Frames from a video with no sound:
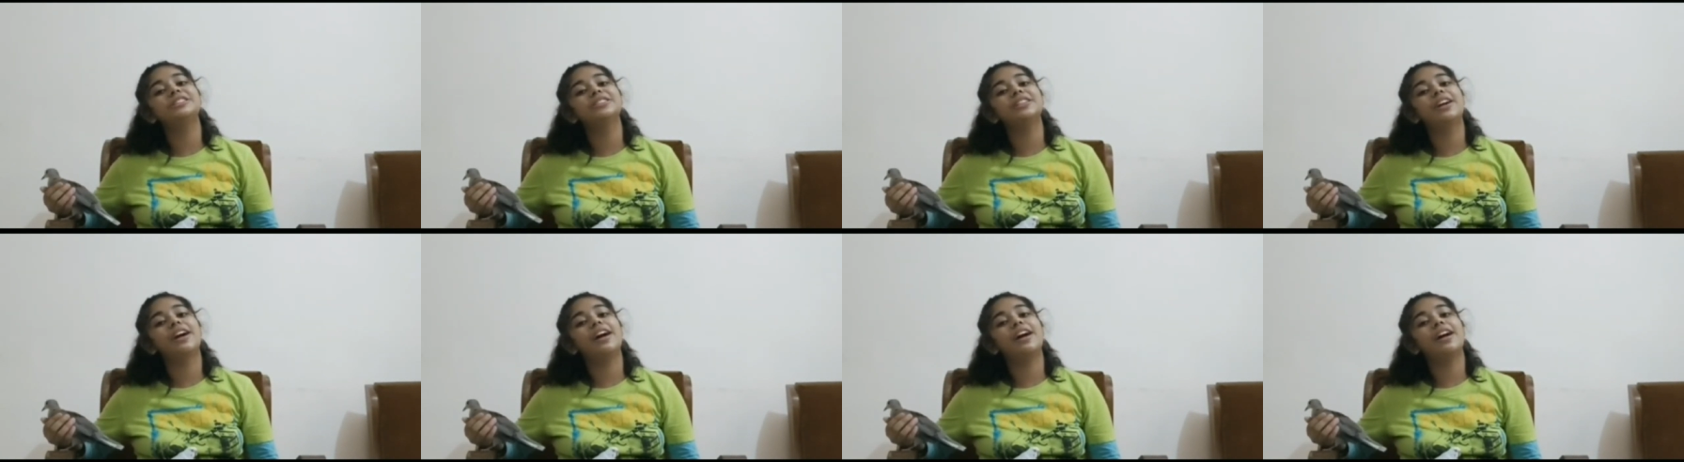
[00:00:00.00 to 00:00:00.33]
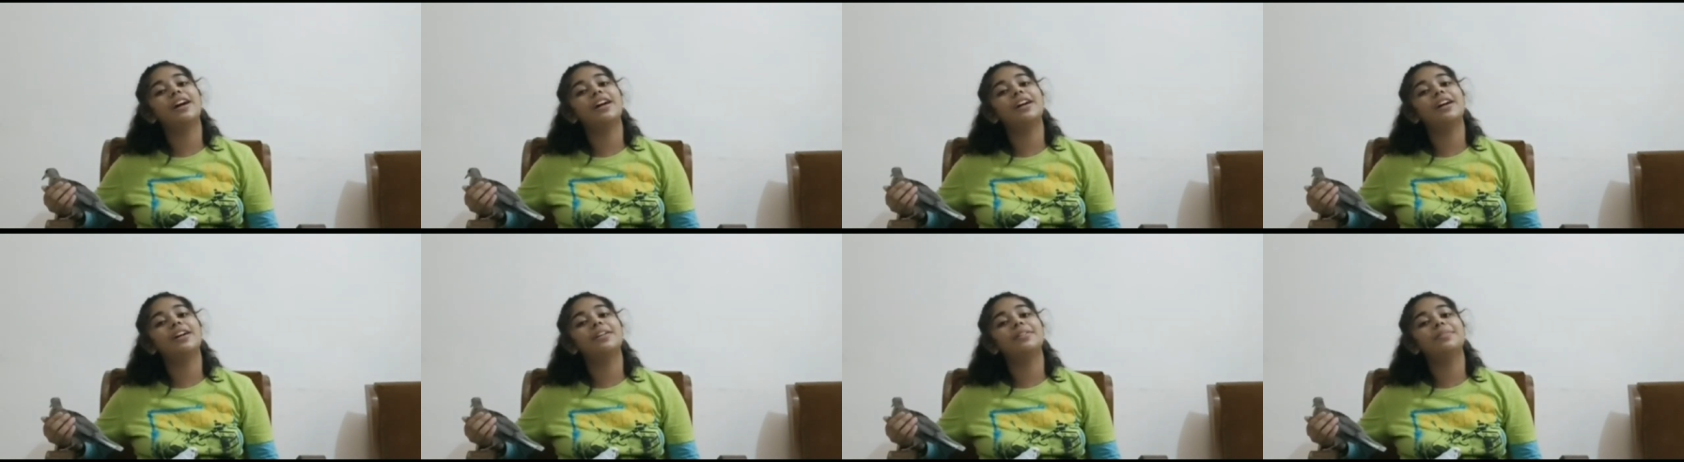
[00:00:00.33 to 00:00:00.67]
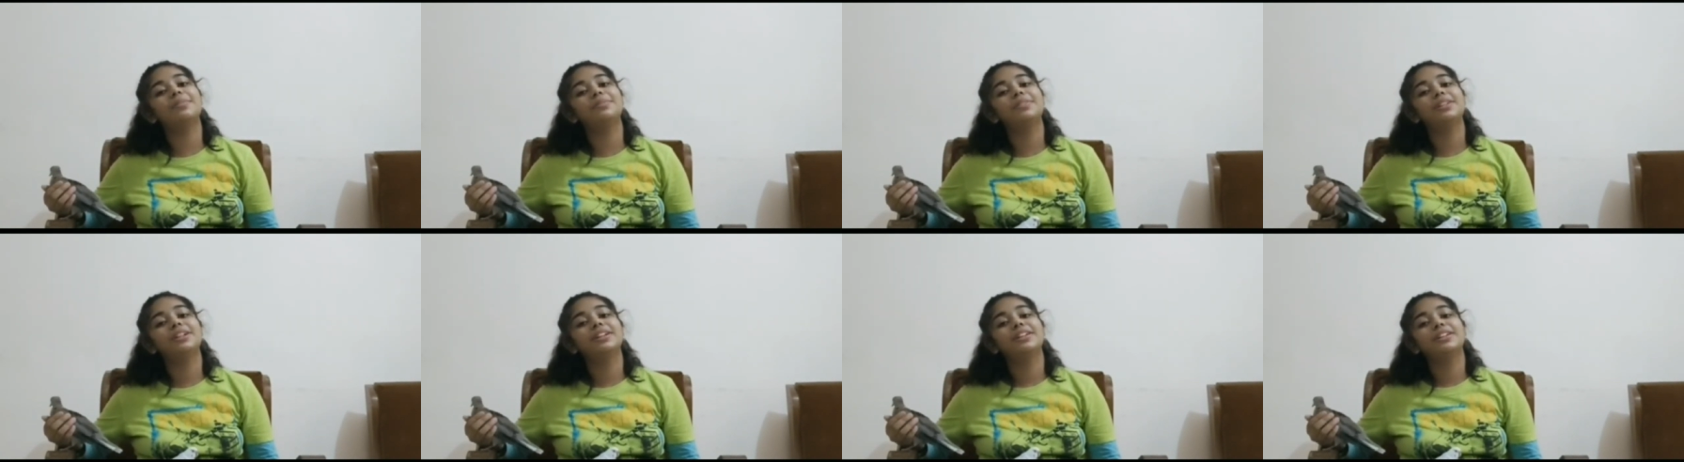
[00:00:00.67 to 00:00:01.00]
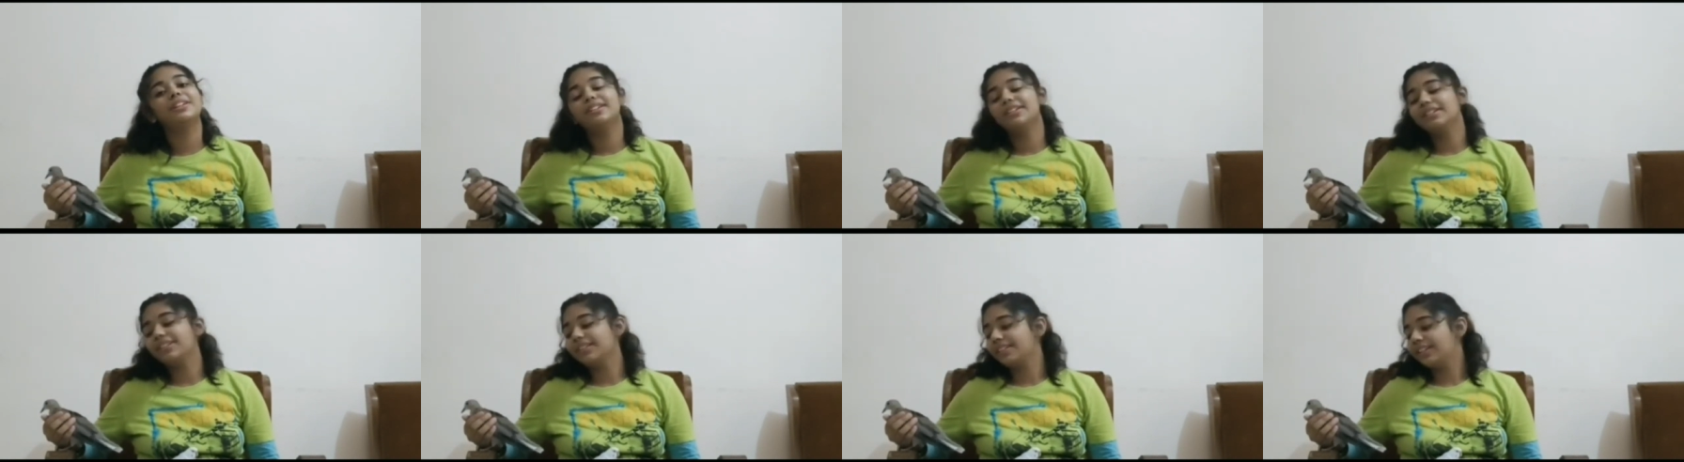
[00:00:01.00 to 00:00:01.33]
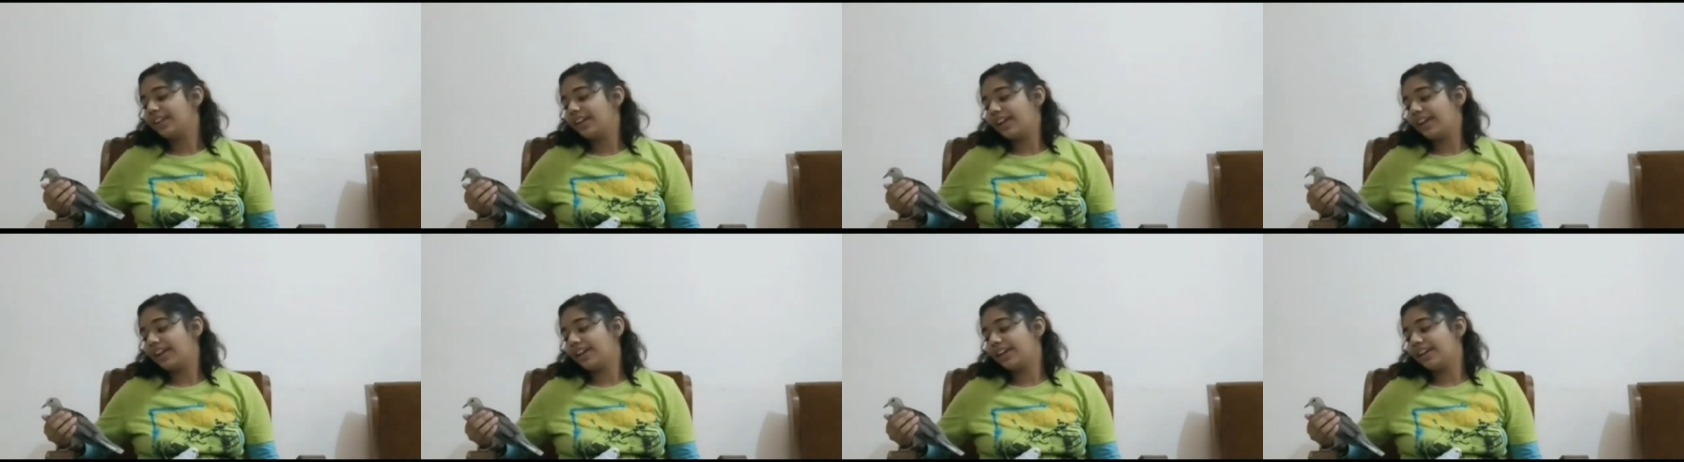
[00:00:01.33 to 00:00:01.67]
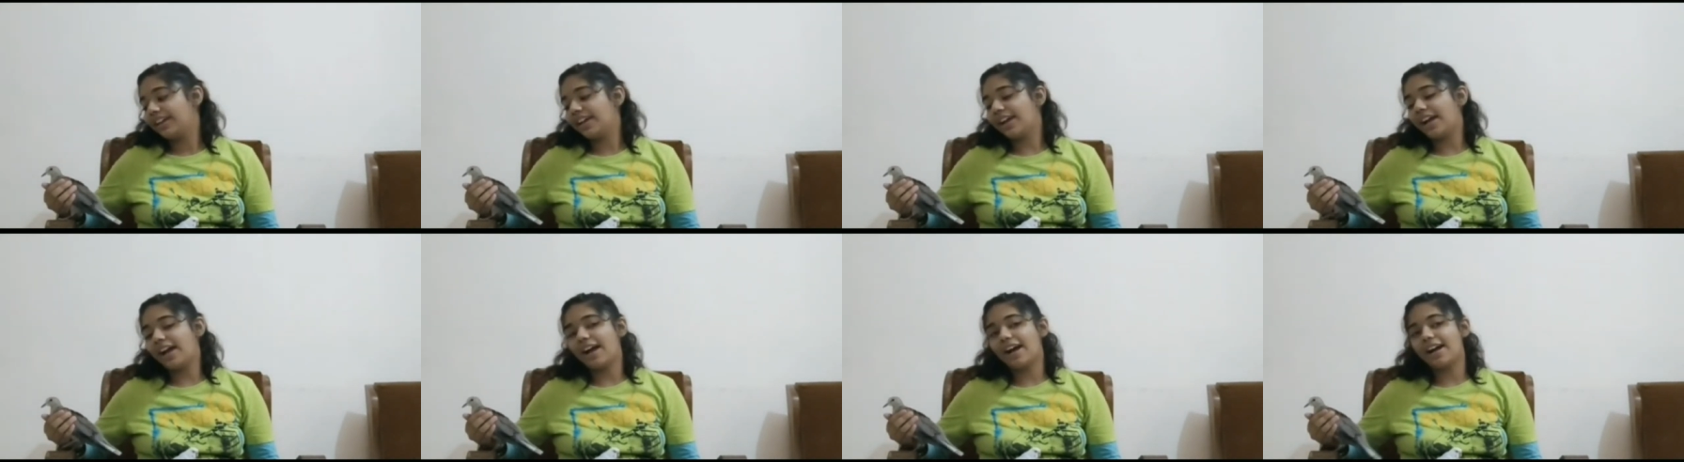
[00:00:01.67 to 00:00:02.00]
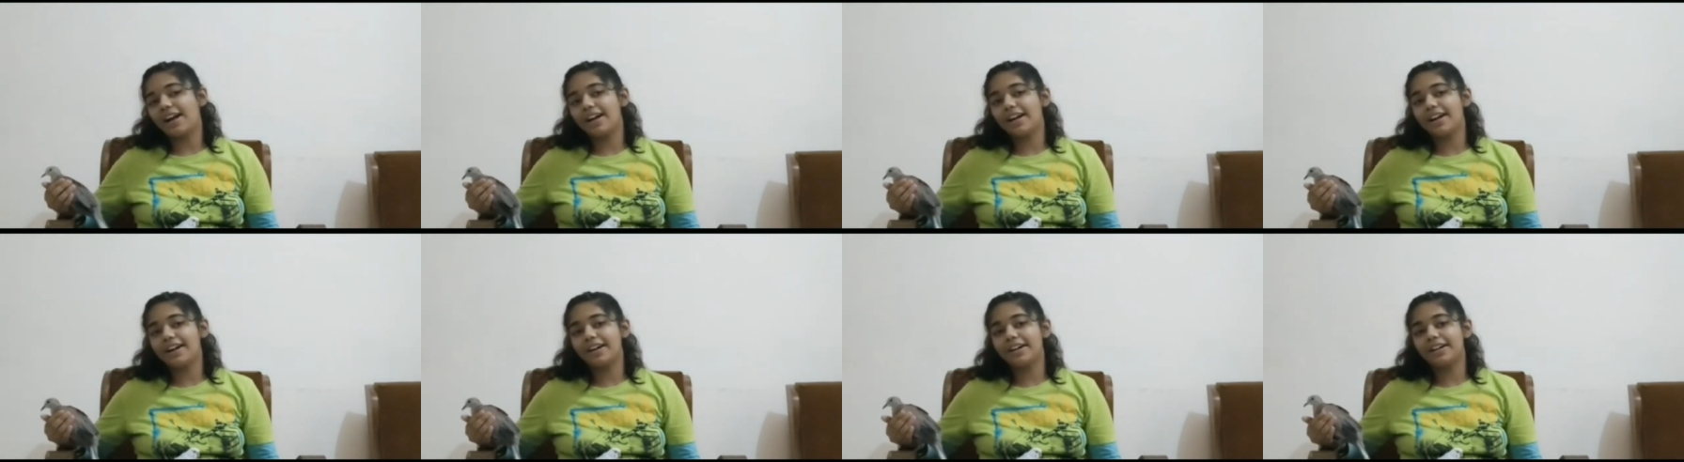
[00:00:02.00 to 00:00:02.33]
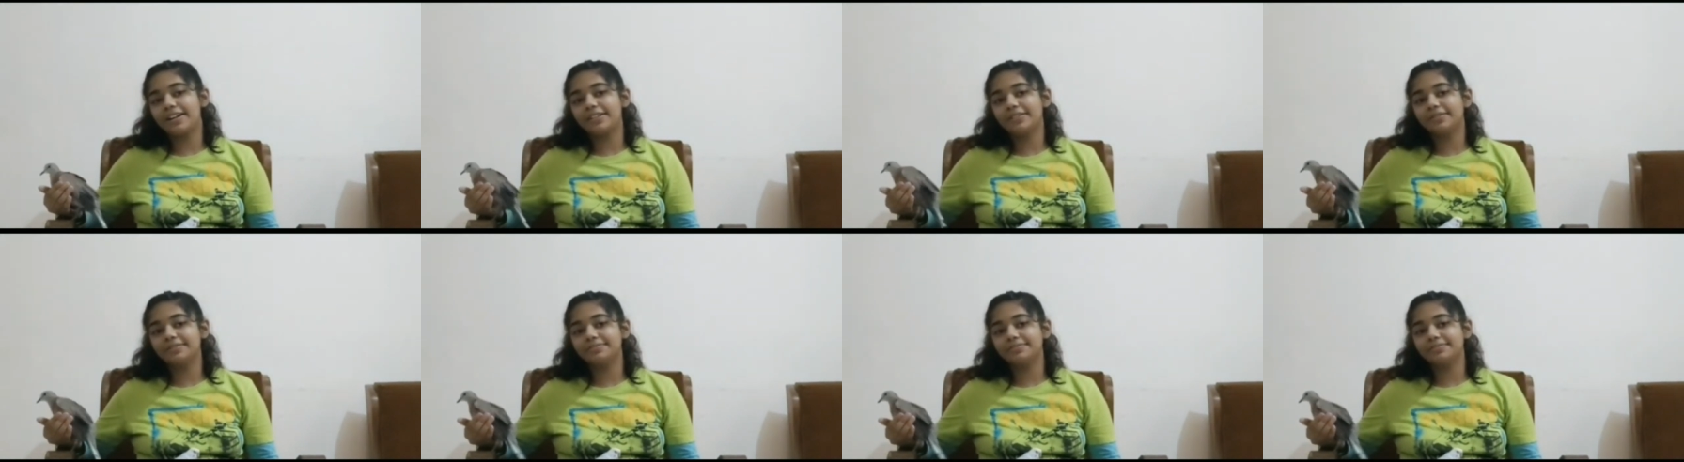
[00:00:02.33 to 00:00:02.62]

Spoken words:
calm. They are